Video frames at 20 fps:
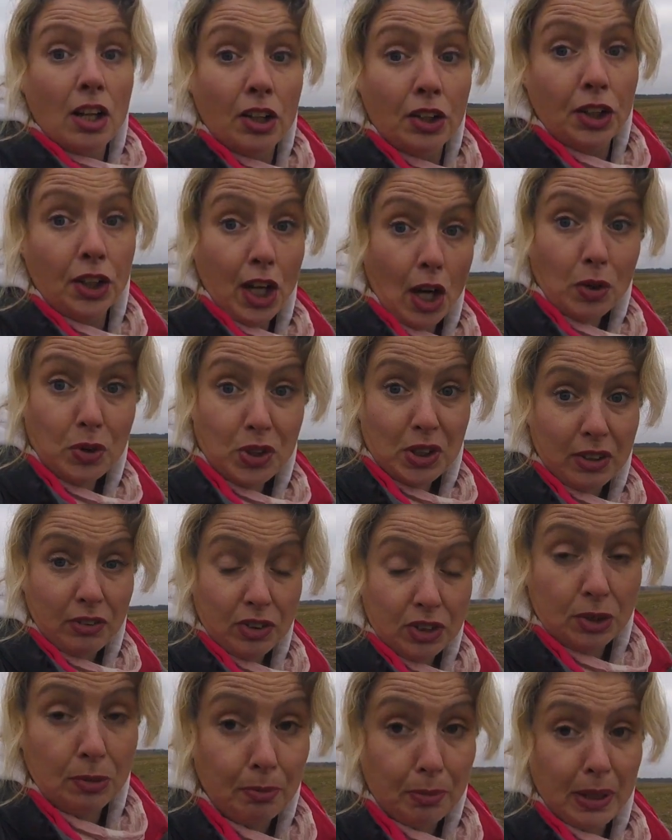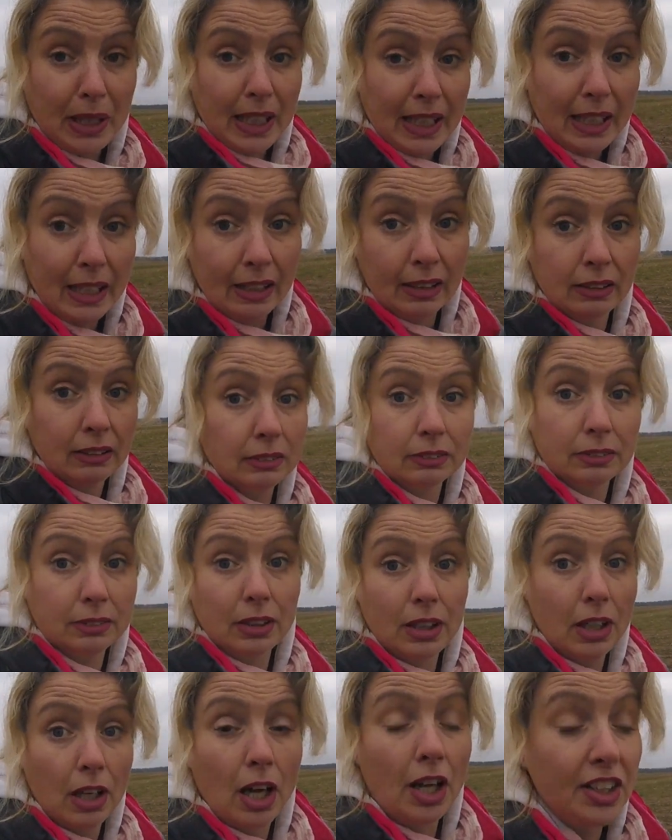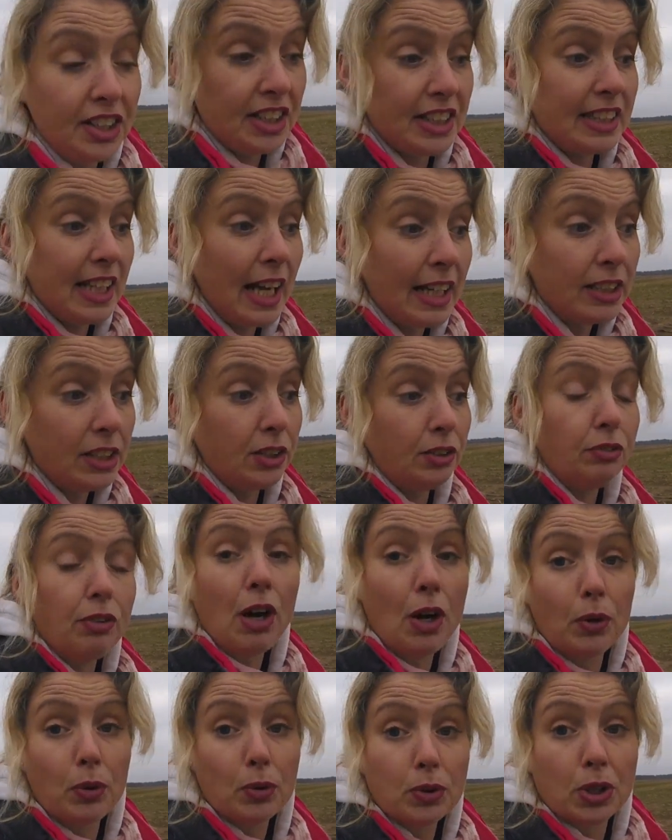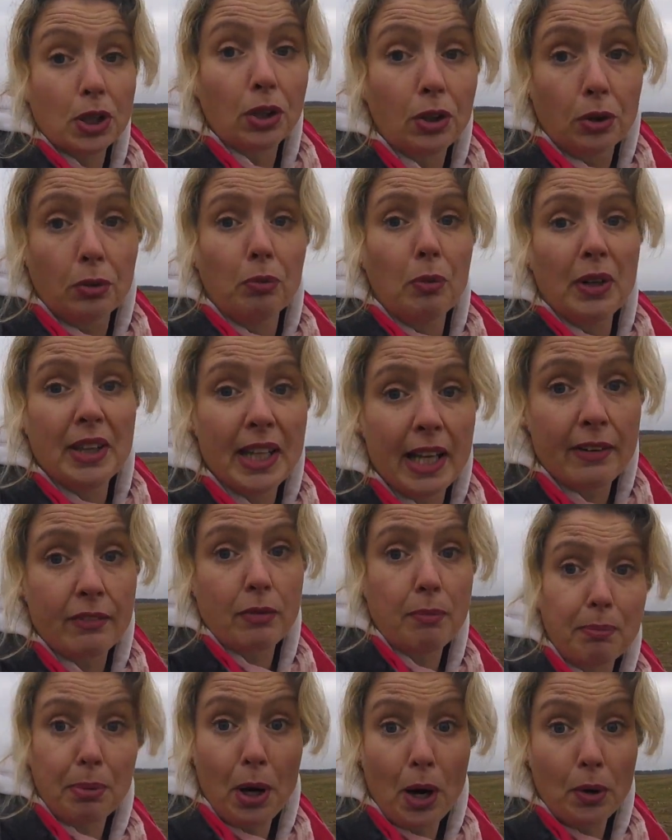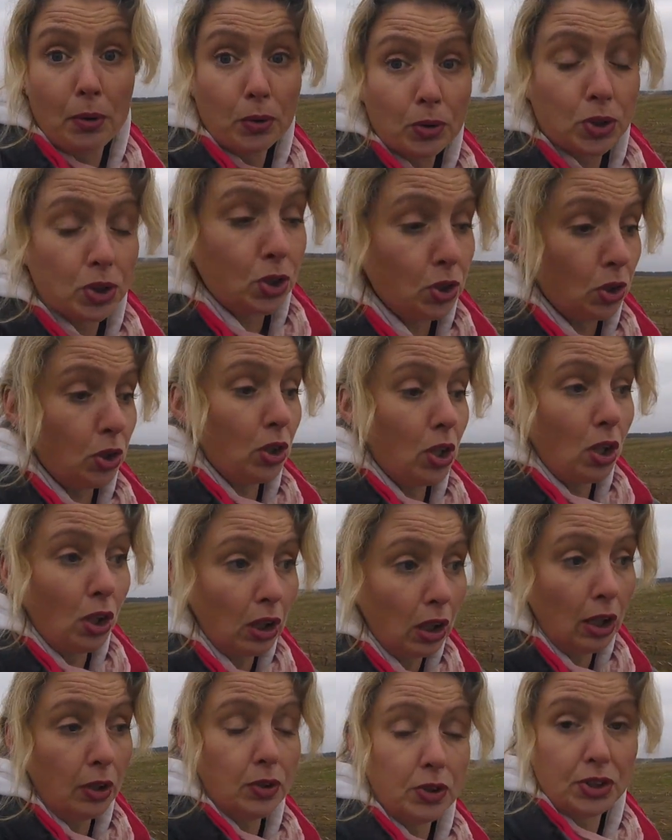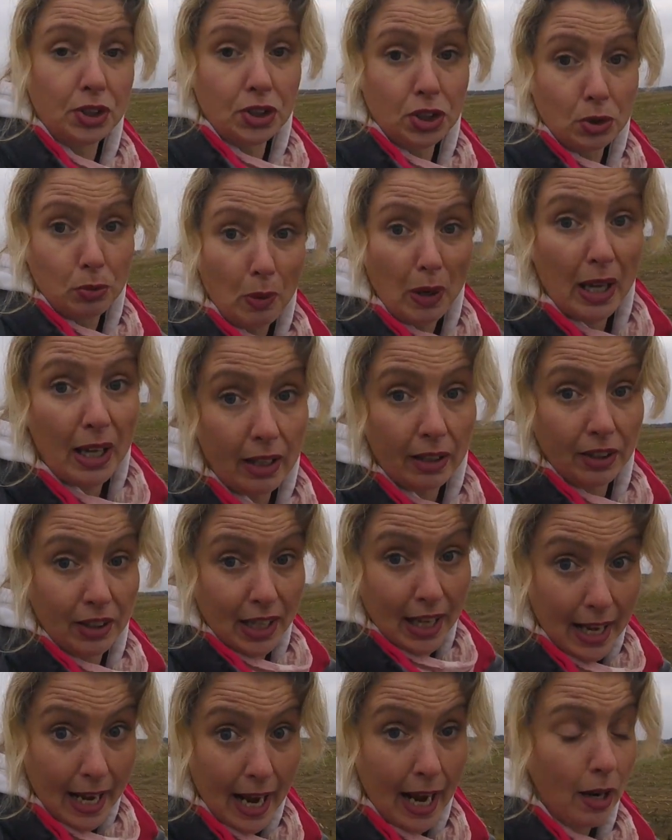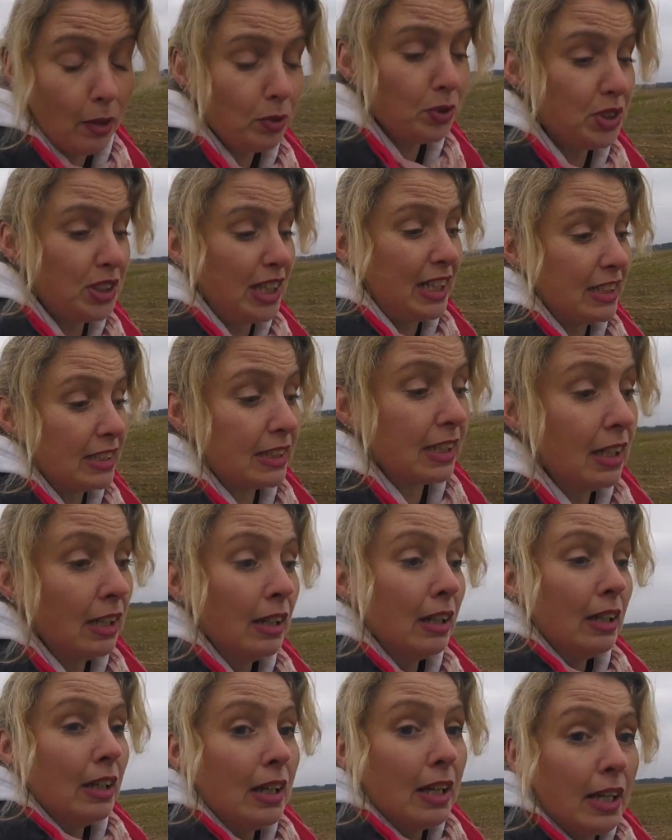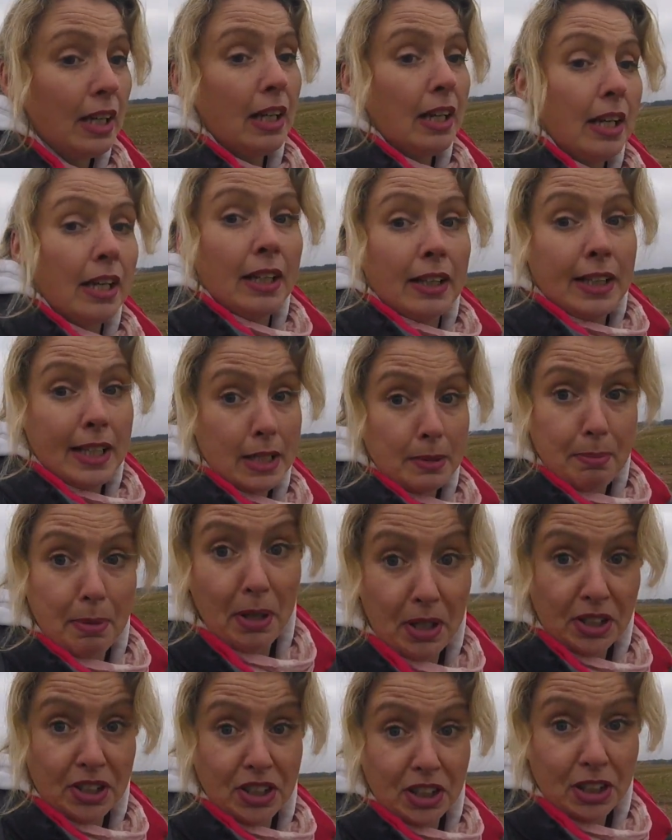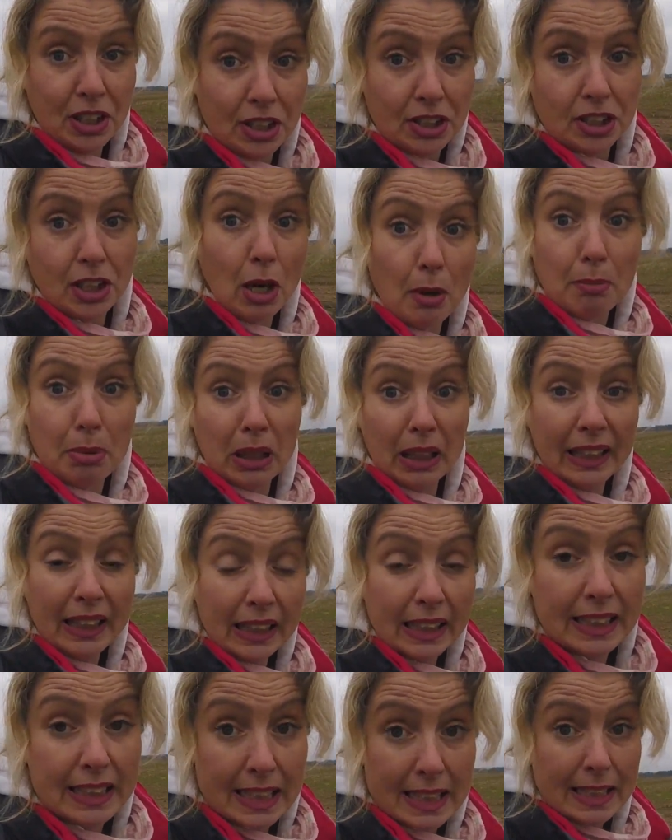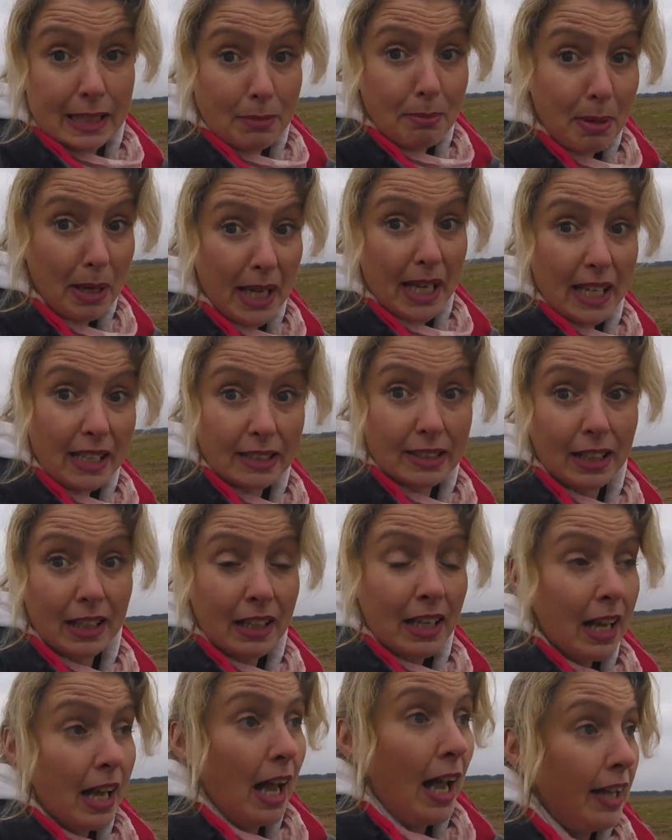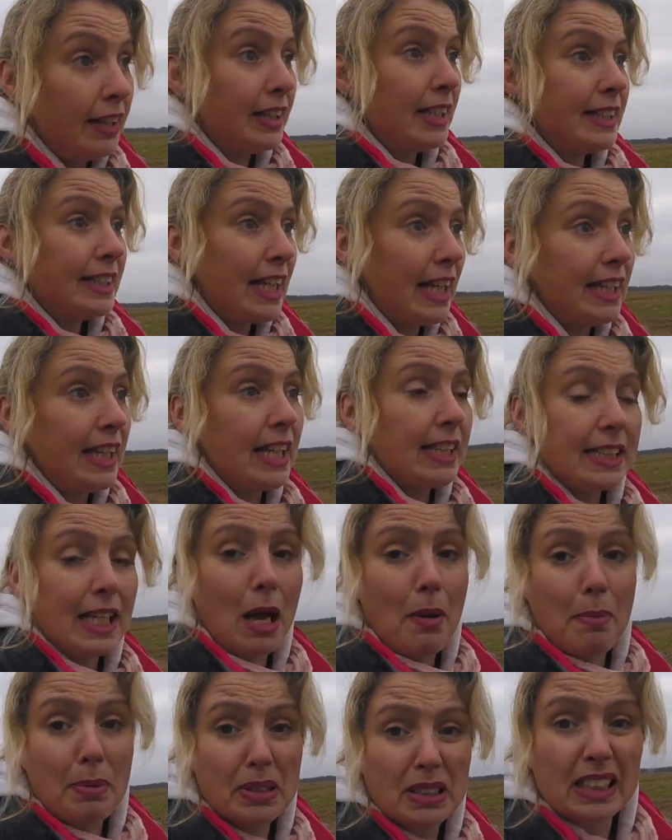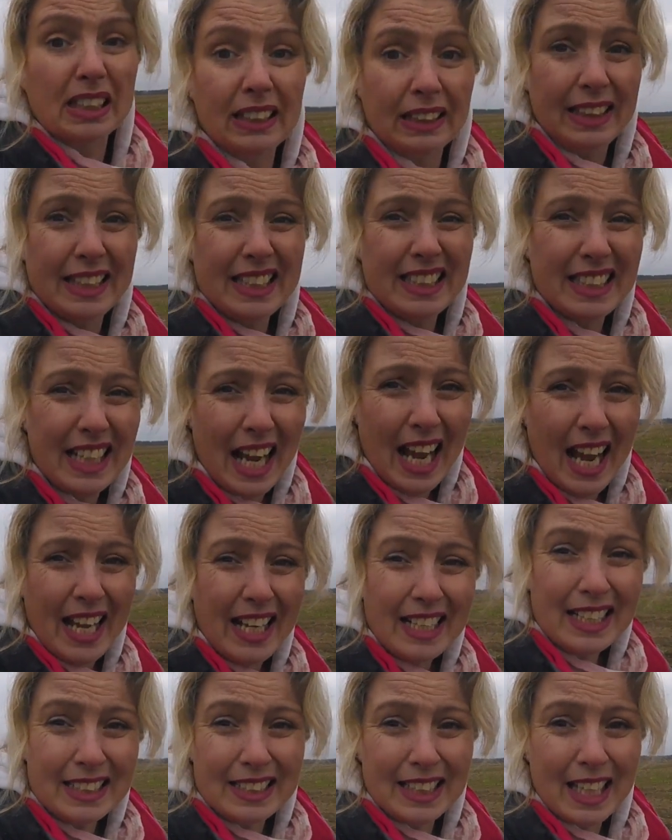the ghost of somebody at the side of the road, and when they've approached or got closer to where their house is, this person has completely disappeared. And they say that's happened at least 8